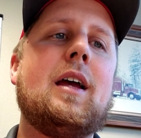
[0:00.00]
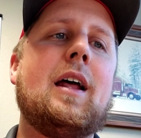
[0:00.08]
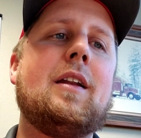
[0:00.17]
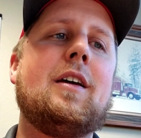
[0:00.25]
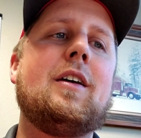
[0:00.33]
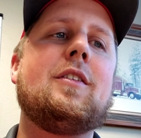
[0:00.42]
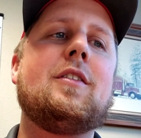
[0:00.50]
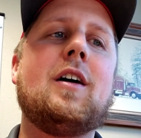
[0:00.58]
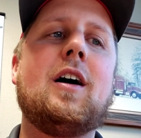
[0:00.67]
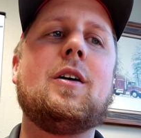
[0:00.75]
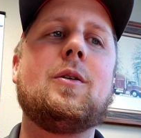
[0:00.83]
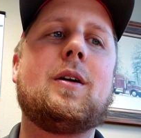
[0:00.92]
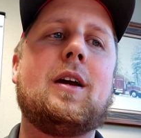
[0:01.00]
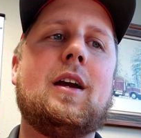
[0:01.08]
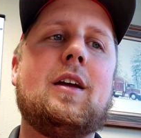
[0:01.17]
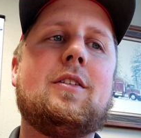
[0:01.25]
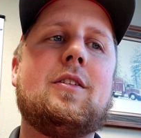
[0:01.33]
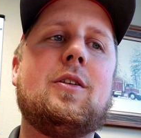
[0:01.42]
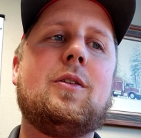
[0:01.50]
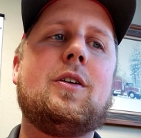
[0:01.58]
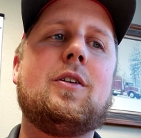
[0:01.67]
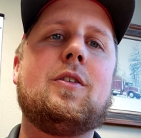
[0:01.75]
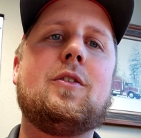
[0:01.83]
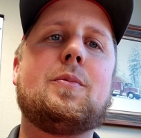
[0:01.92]
And it is not okay to
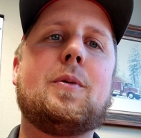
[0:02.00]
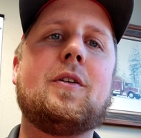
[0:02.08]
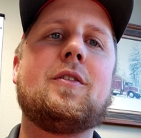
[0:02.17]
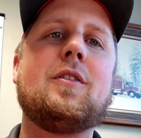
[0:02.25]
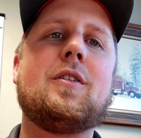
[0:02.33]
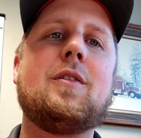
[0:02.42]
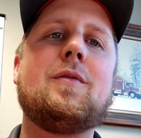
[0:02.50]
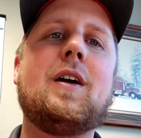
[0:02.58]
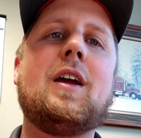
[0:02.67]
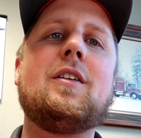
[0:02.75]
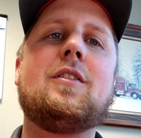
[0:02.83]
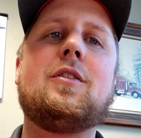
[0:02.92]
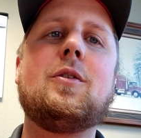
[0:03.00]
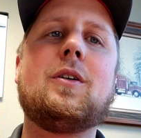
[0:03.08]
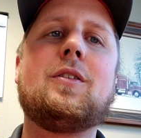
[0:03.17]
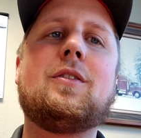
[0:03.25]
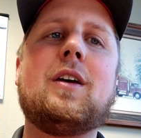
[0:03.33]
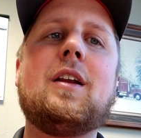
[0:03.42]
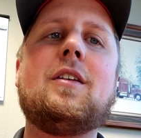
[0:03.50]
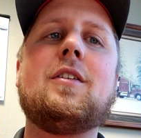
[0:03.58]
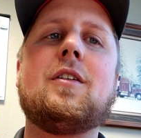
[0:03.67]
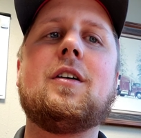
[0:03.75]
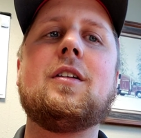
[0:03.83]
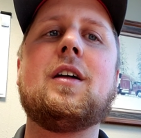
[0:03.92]
use personal conveyance to extend
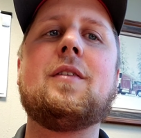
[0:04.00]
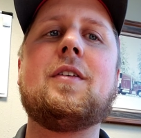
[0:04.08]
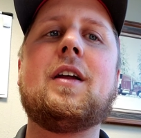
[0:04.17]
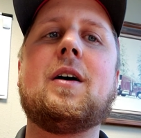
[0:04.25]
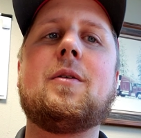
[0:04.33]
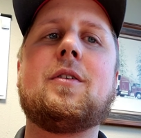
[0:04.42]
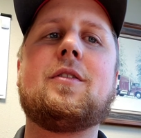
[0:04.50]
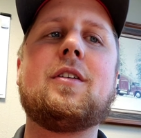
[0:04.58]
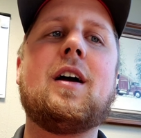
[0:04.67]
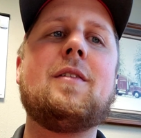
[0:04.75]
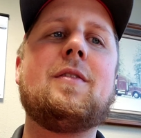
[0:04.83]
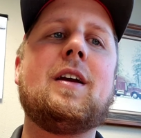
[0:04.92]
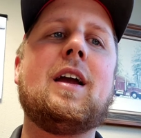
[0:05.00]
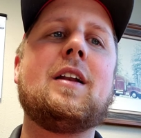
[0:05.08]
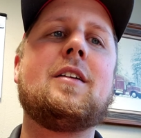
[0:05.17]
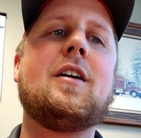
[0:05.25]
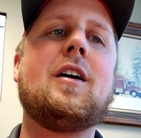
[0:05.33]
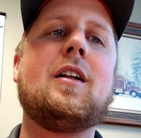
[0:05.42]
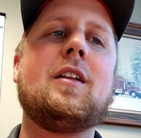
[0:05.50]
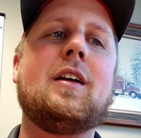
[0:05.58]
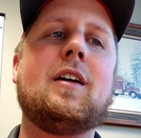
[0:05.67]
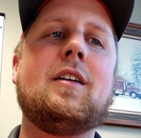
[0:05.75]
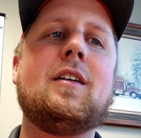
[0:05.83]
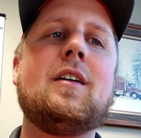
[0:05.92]
your 11 hours driving and call
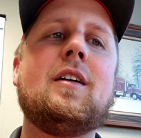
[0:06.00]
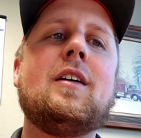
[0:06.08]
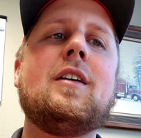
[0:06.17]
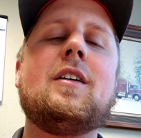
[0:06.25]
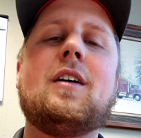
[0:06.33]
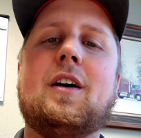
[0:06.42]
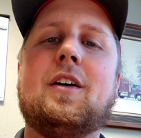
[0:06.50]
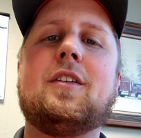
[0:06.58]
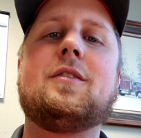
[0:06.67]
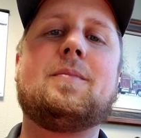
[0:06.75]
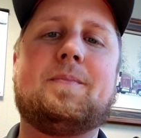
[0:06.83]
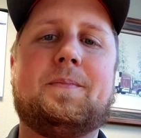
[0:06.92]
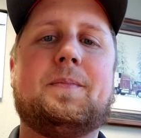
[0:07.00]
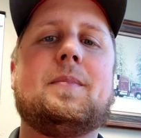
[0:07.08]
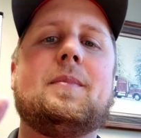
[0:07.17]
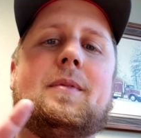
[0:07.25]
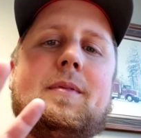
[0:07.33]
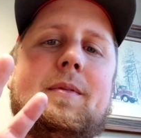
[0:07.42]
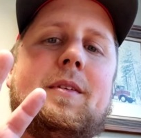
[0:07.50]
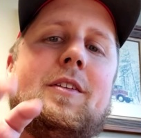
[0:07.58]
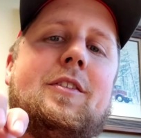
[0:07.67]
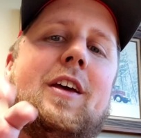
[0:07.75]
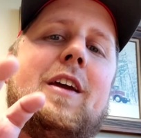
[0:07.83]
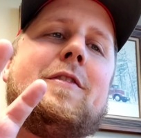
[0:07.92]
it a
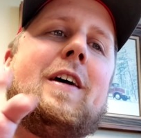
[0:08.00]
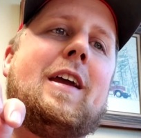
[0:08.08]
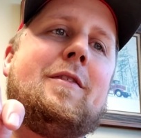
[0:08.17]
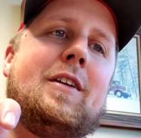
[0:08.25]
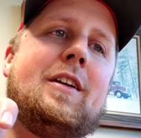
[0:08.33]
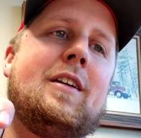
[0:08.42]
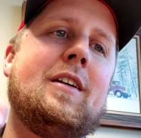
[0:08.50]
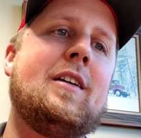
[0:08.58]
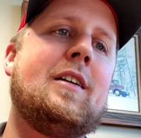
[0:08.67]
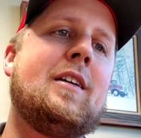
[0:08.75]
safe haven